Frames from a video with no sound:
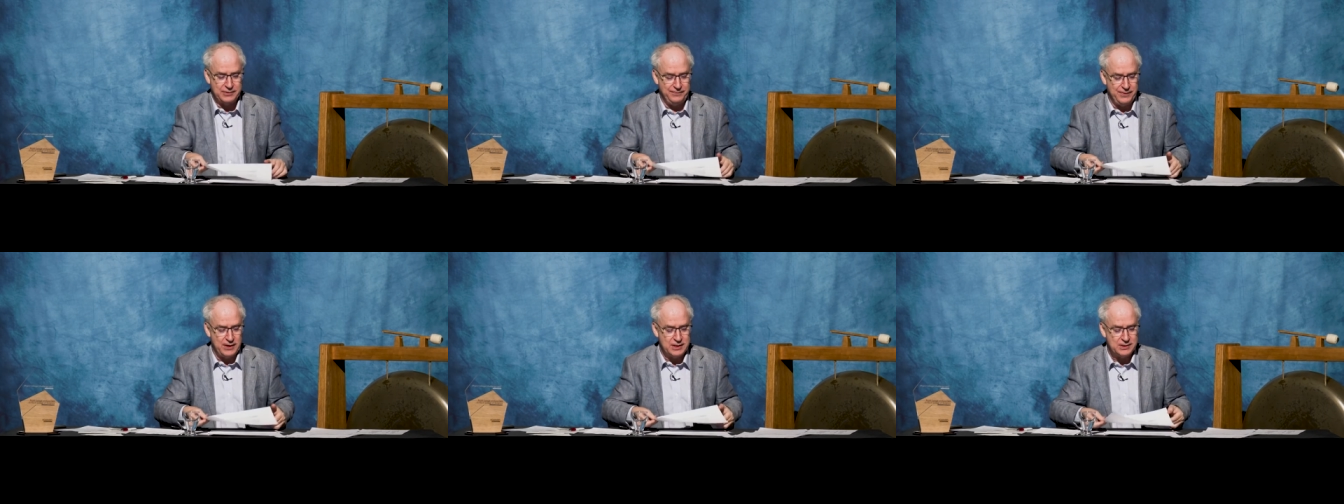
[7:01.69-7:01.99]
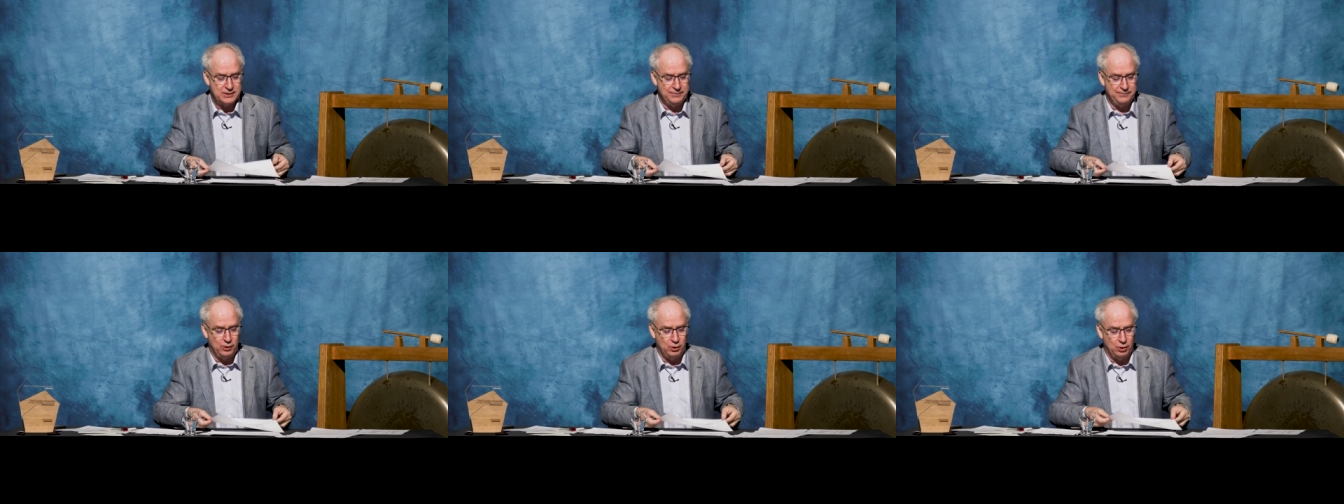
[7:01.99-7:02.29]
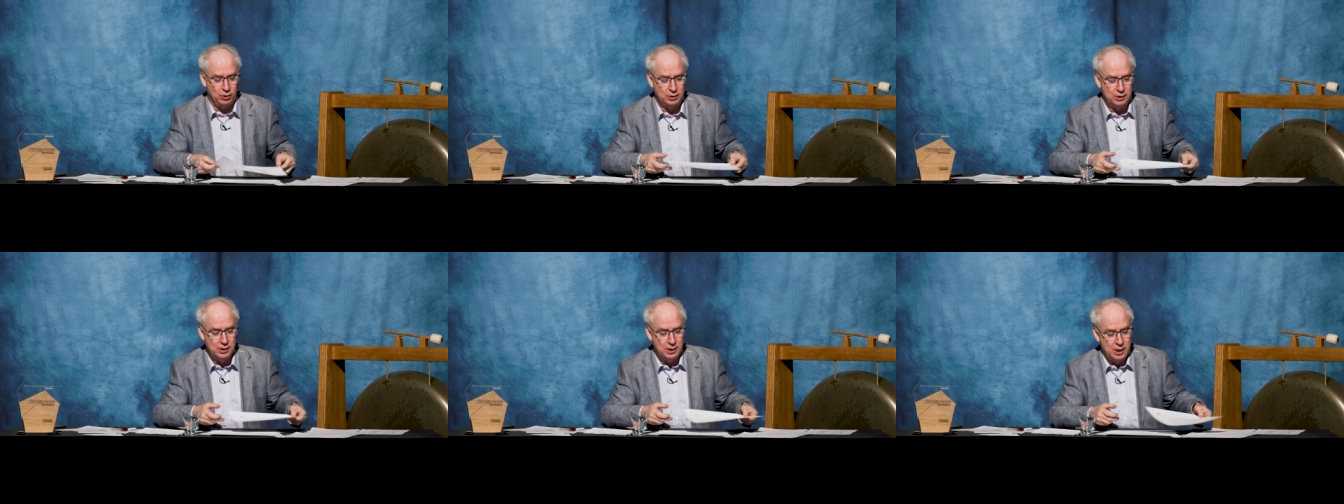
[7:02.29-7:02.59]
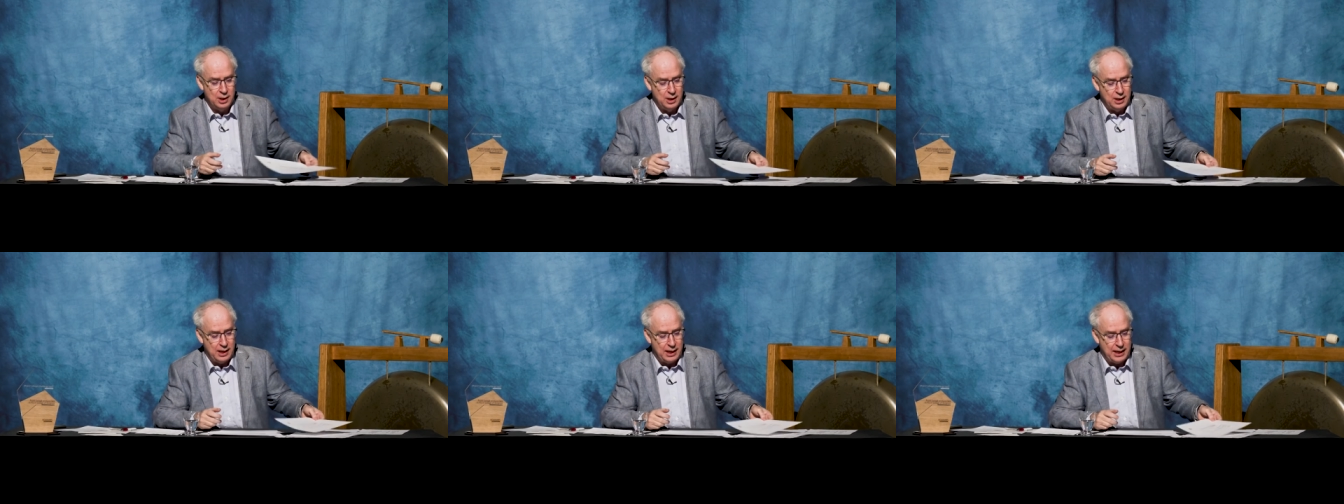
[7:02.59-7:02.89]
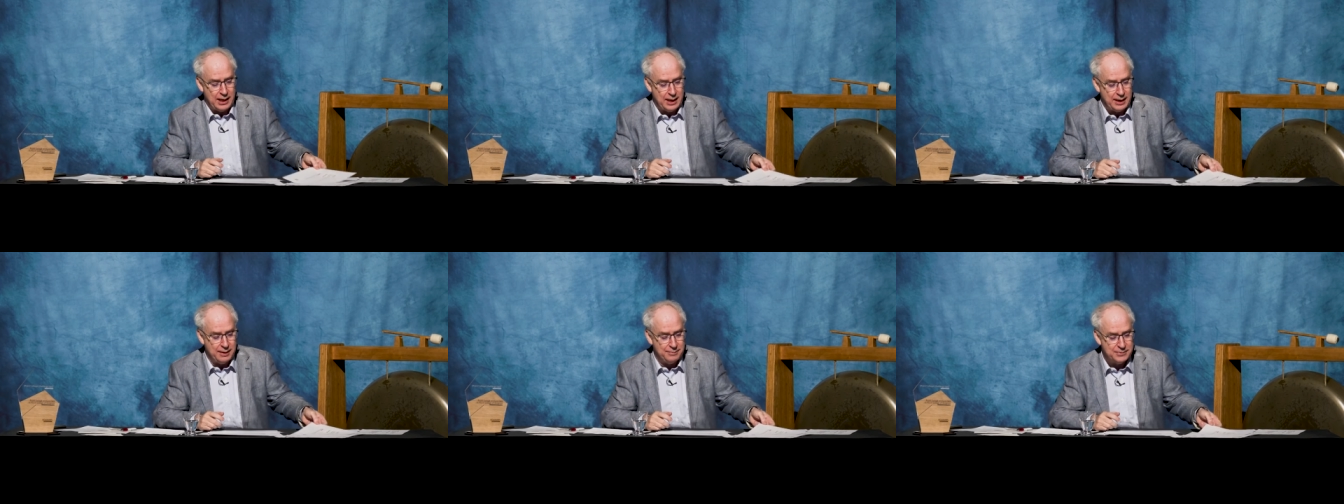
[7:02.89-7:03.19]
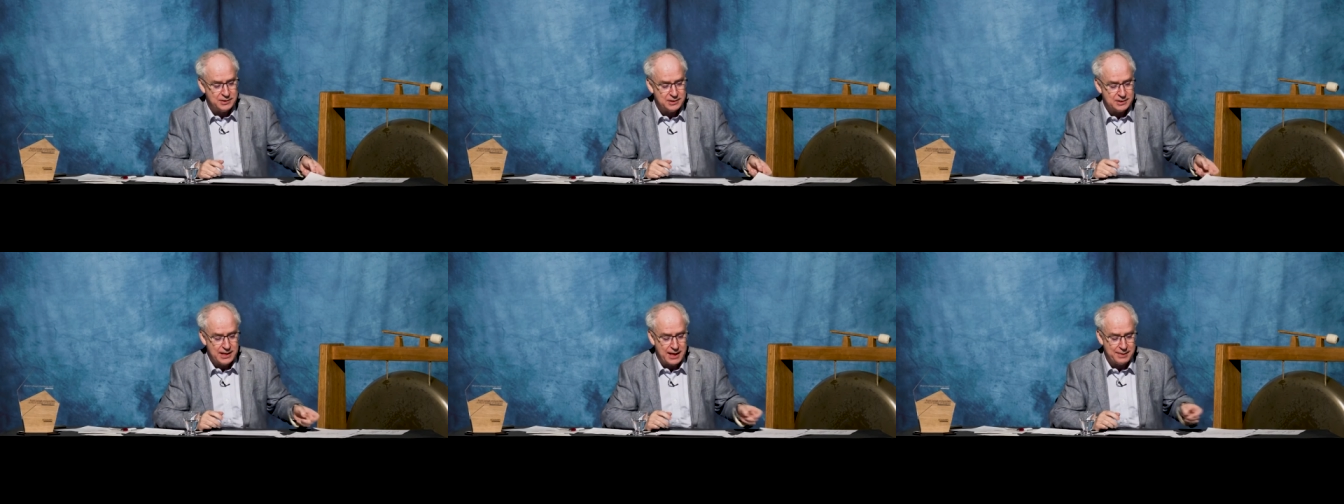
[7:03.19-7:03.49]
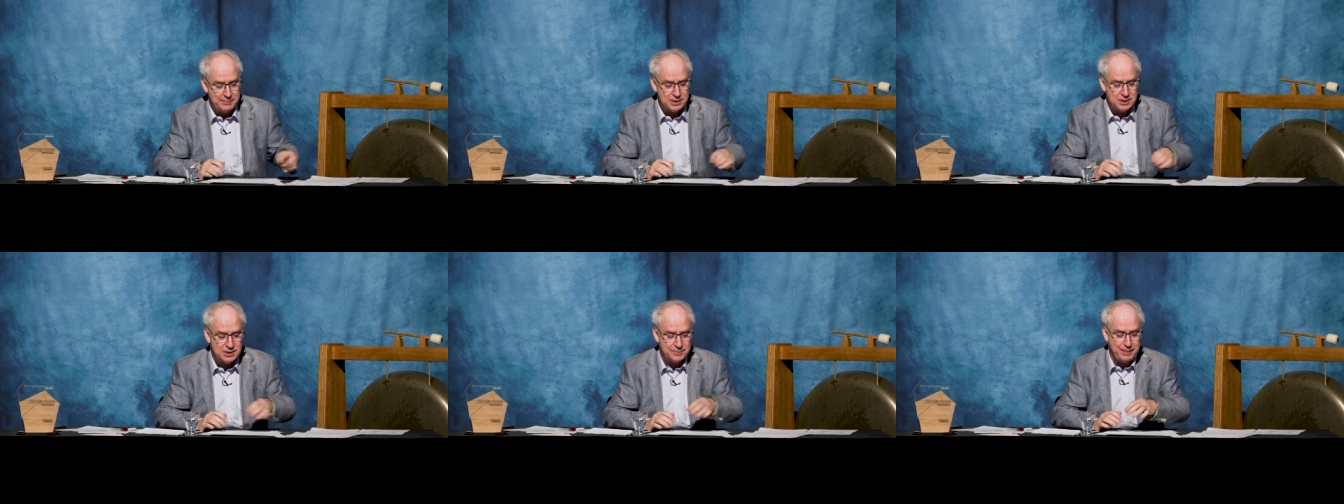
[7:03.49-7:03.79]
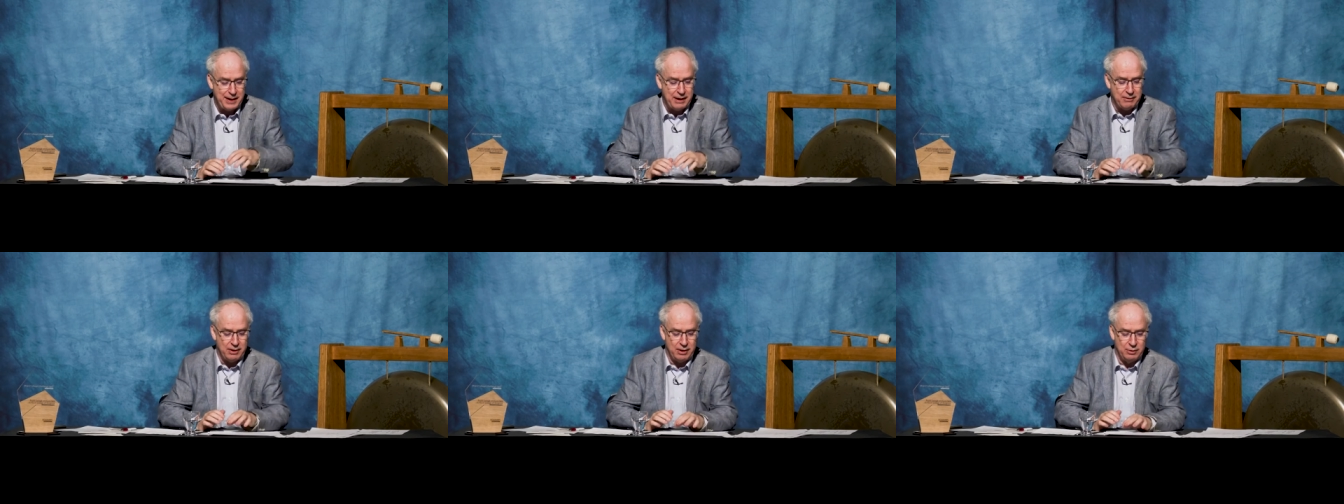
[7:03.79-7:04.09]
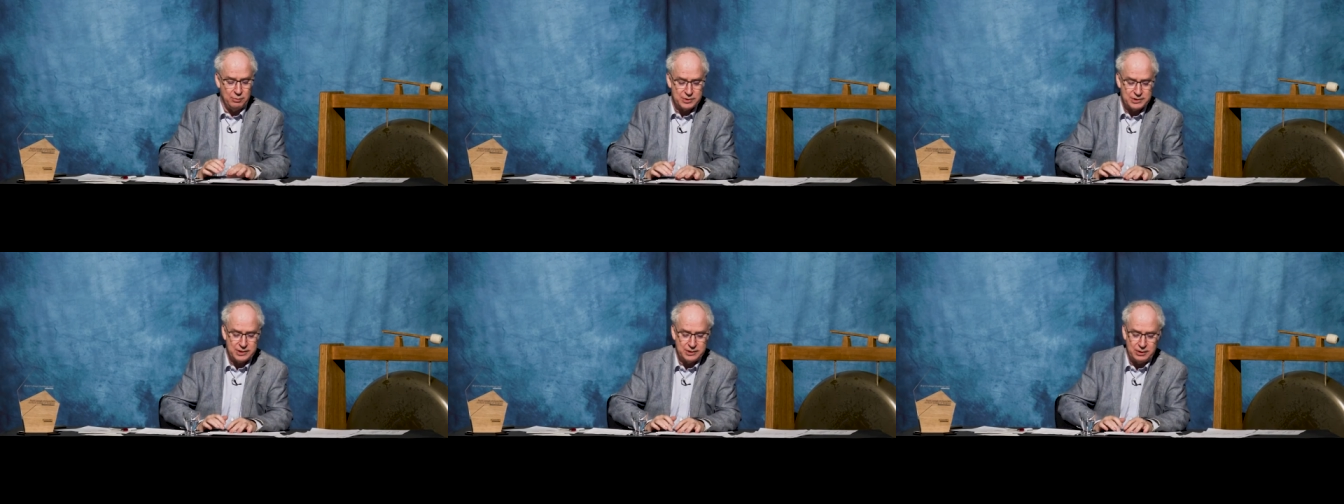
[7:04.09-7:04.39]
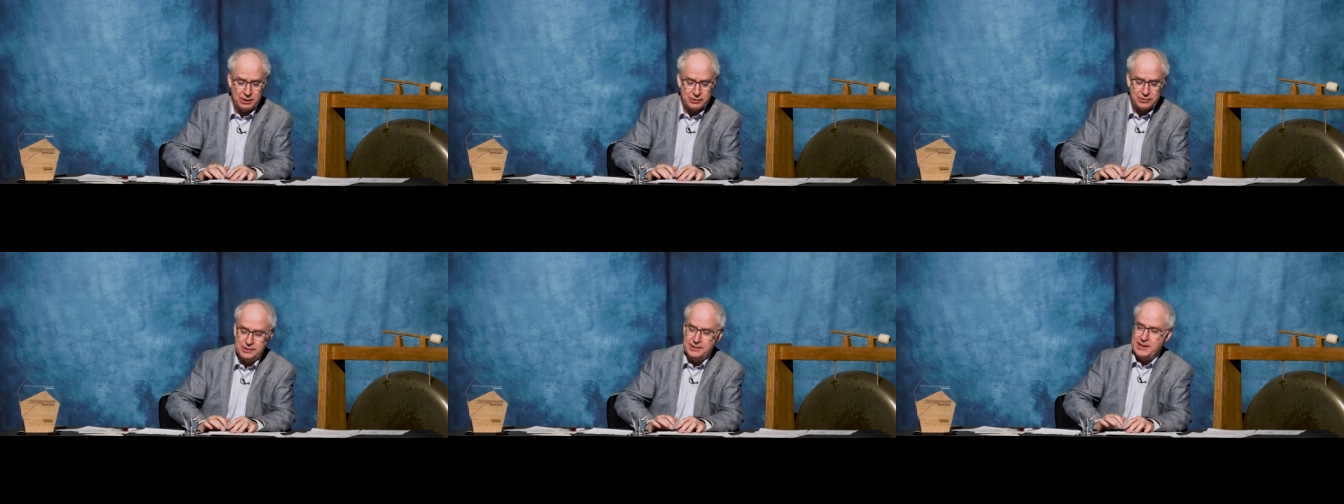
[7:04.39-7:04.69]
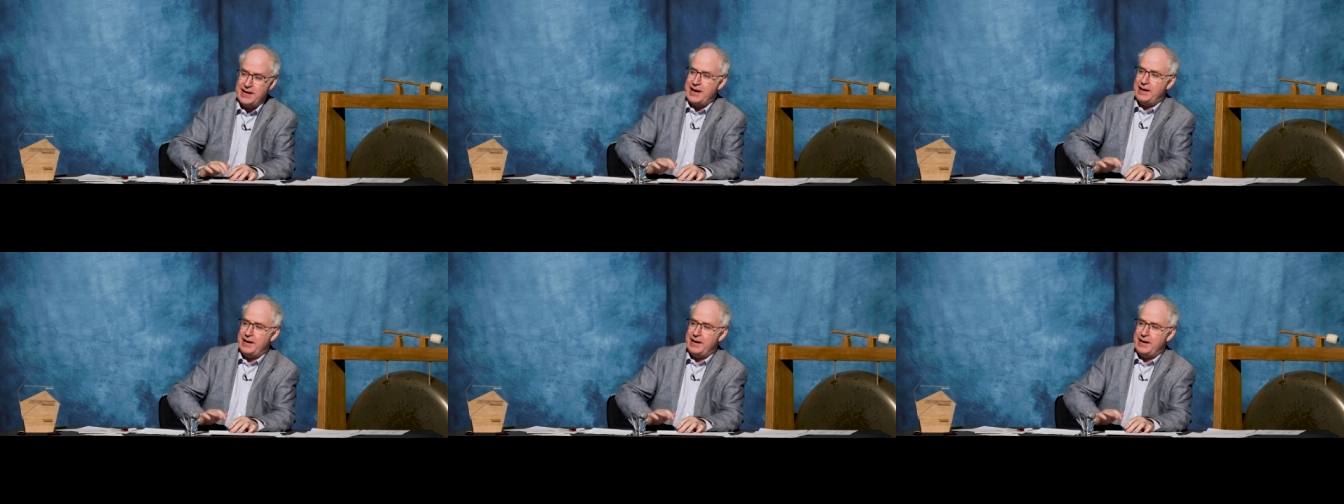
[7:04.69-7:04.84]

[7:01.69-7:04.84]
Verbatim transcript: First of all, um, Simon Sparrow was the Doctor in the